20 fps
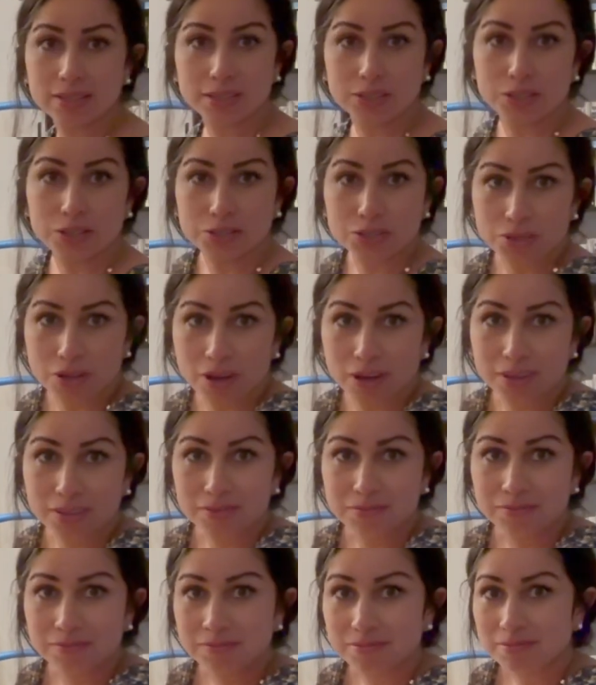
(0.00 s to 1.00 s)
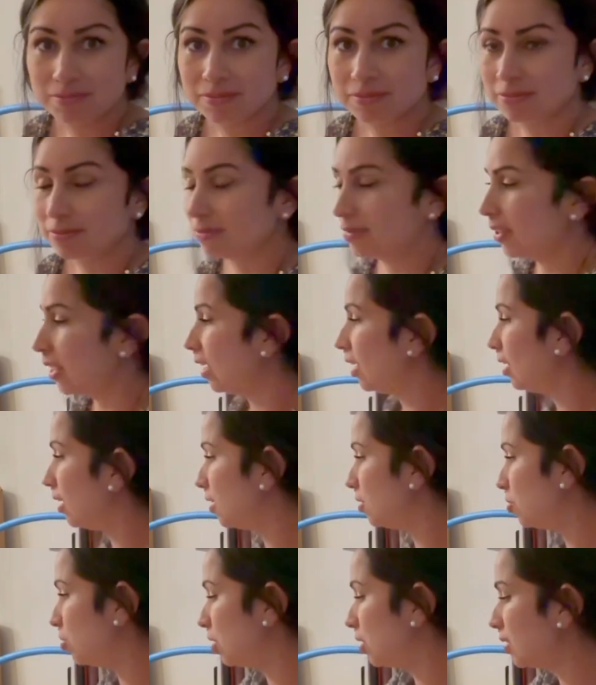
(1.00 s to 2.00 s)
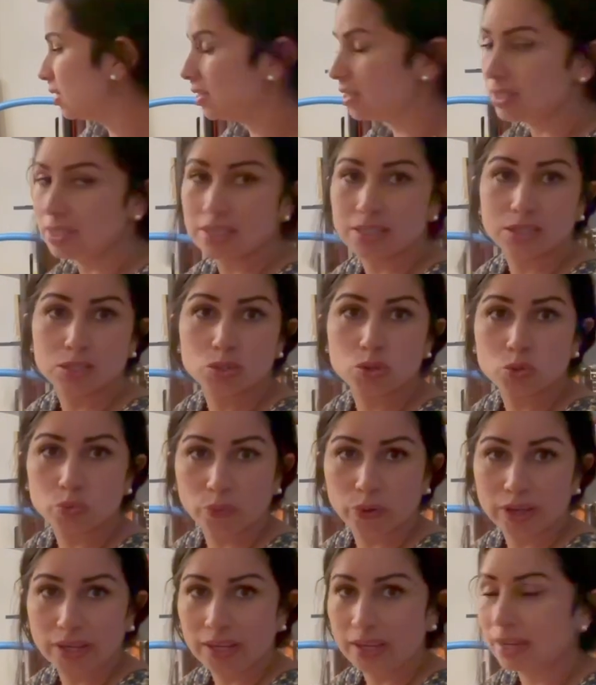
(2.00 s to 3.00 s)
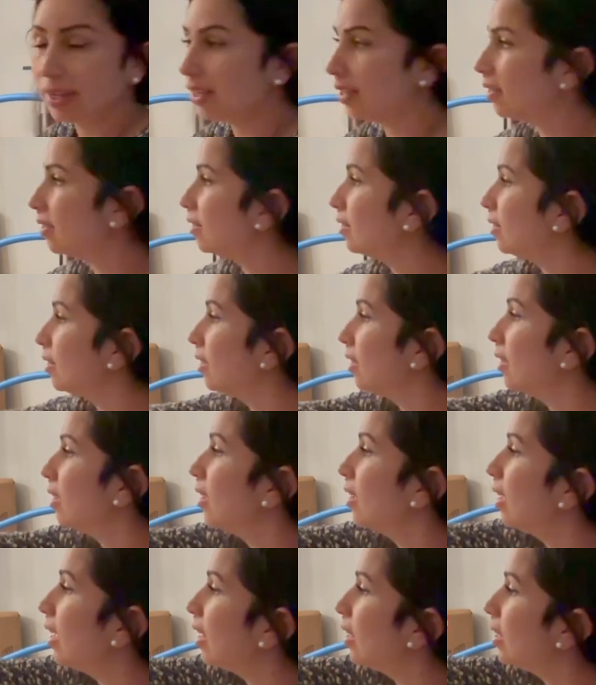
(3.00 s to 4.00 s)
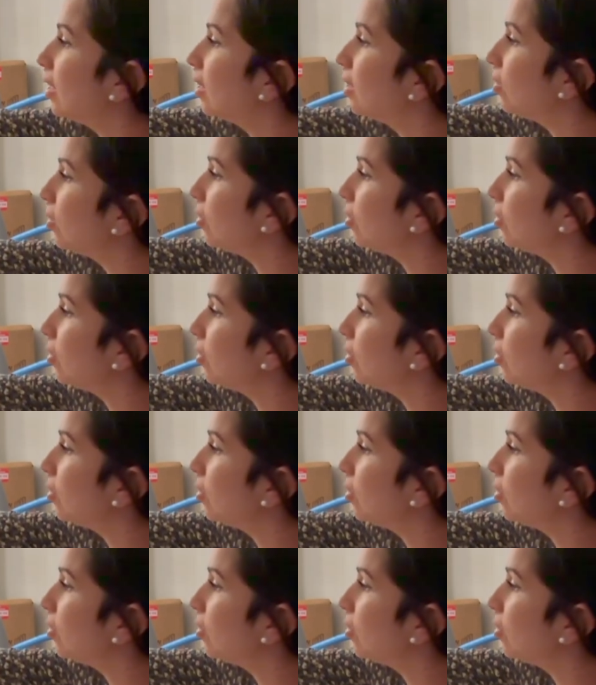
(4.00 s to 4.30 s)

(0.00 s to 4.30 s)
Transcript: it turns on. And as you can see, it's swinging. And then